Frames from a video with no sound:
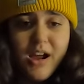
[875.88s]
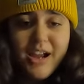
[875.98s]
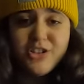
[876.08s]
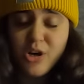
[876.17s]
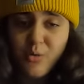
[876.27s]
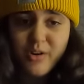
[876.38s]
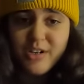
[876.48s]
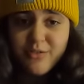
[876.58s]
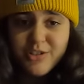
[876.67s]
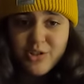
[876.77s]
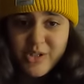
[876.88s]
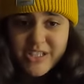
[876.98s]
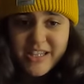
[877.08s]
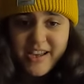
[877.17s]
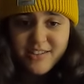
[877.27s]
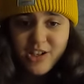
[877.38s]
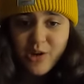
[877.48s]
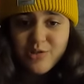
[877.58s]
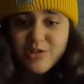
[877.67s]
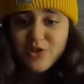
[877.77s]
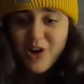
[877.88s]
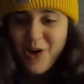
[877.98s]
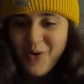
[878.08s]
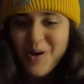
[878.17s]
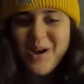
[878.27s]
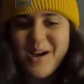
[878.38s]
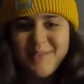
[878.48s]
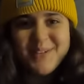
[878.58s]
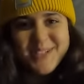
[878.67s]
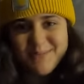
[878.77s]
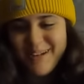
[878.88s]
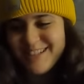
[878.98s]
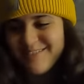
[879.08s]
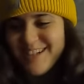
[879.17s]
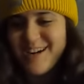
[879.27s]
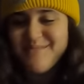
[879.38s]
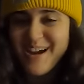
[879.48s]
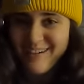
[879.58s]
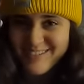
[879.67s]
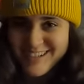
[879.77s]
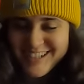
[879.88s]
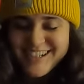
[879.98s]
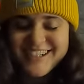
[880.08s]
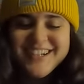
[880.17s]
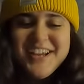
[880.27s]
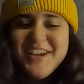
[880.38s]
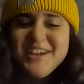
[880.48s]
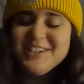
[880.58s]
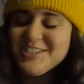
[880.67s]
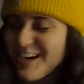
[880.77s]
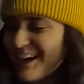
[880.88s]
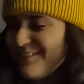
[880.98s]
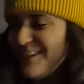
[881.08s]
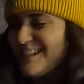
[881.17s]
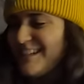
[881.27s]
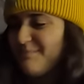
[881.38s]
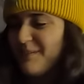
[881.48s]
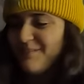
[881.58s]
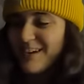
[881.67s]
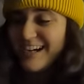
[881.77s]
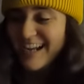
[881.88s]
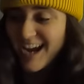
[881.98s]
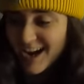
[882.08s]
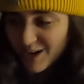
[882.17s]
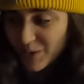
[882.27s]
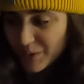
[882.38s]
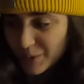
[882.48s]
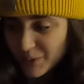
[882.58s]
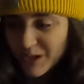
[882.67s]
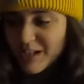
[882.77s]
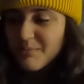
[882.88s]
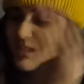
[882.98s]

I don't want to resort to that, though. So, I'm going to spend some time after dinner trying to fix it. But for now, we're going to